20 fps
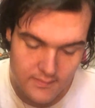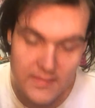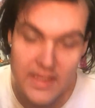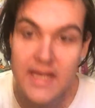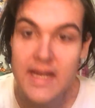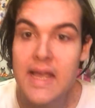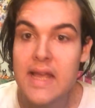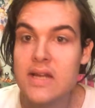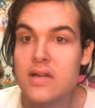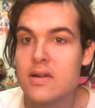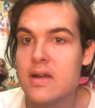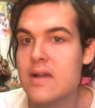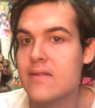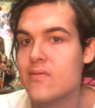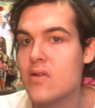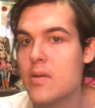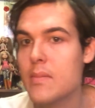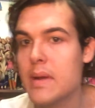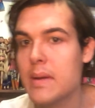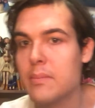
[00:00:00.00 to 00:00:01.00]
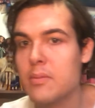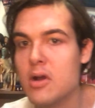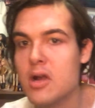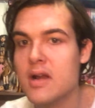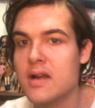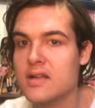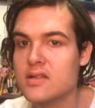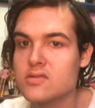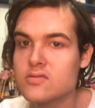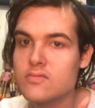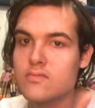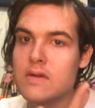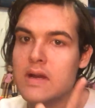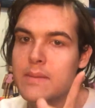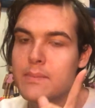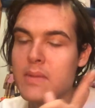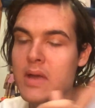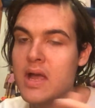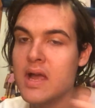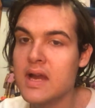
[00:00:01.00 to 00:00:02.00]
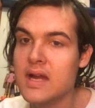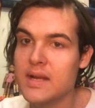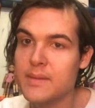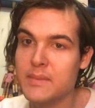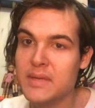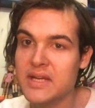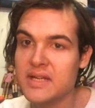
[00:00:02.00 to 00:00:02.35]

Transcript: Like I do have all my products right behind